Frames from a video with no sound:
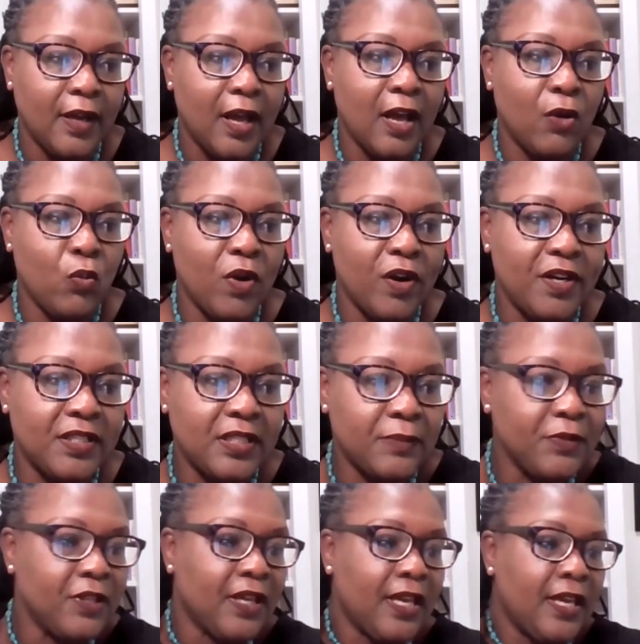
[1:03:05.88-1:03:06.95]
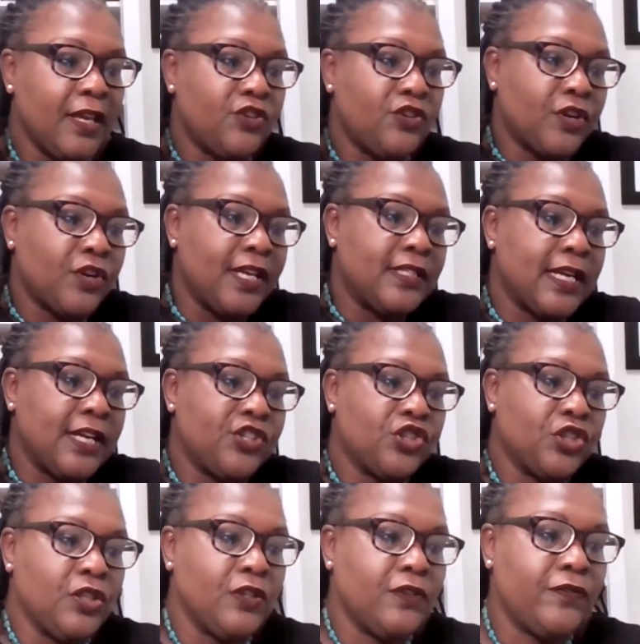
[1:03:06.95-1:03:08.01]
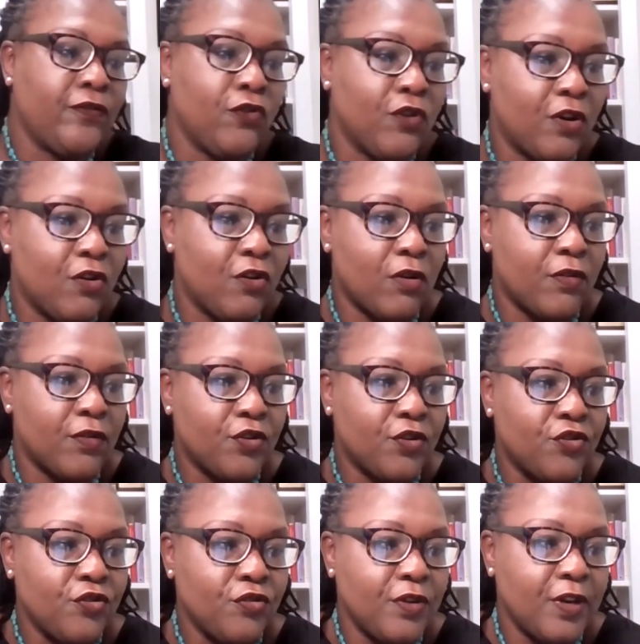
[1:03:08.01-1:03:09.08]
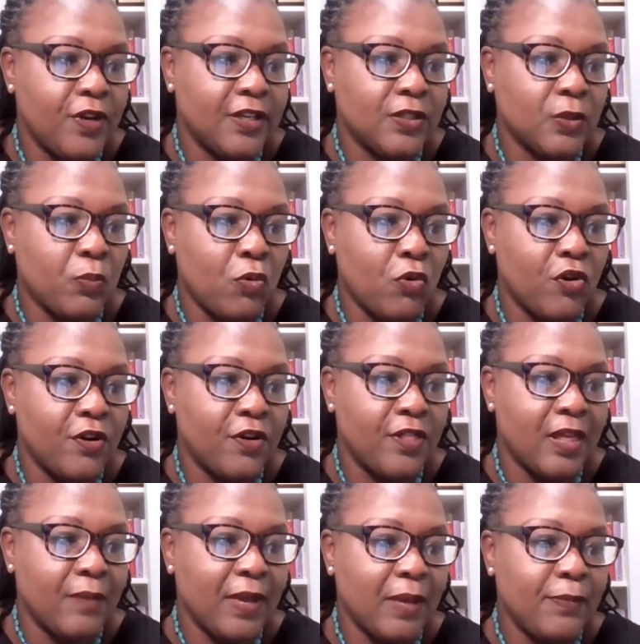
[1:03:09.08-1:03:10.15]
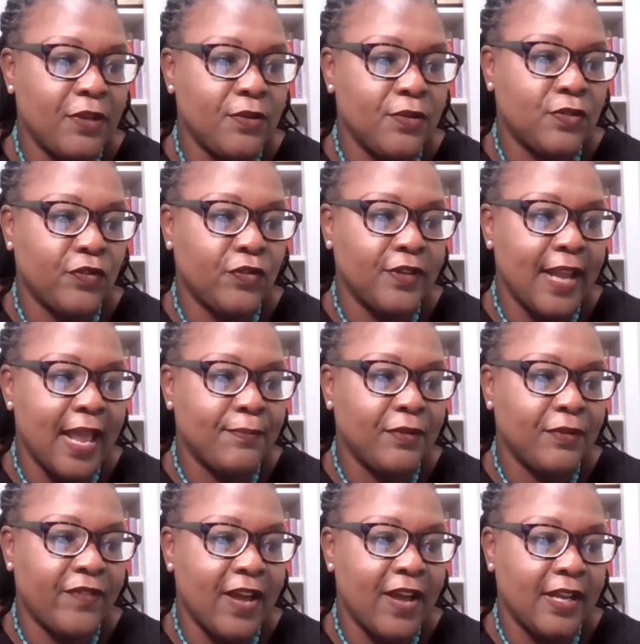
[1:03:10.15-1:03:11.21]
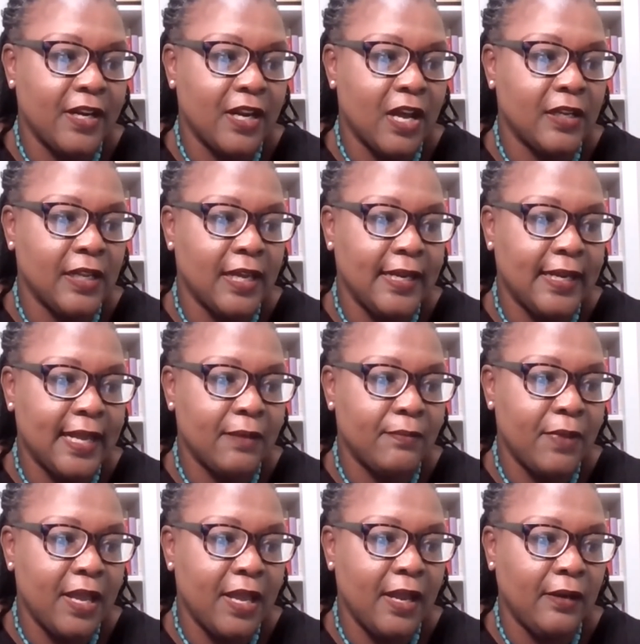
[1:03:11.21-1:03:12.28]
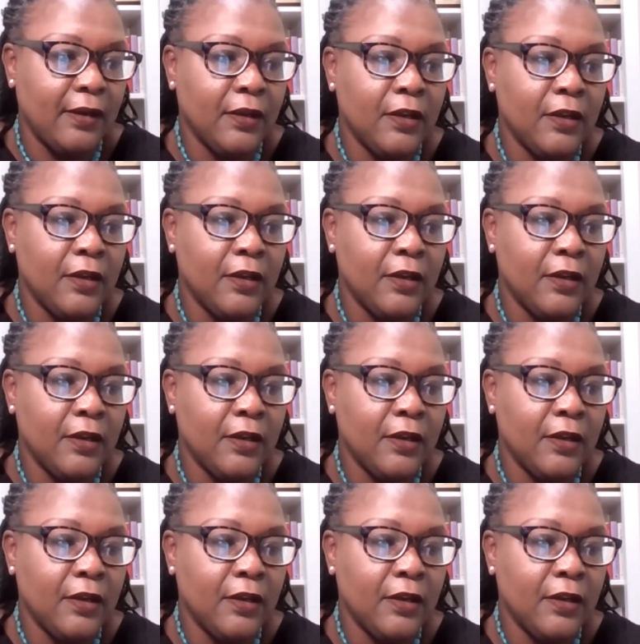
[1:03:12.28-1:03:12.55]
Uh, what are some of the key traits I should look for or recruit in a supporter that may be useful in amplifying an online campaign?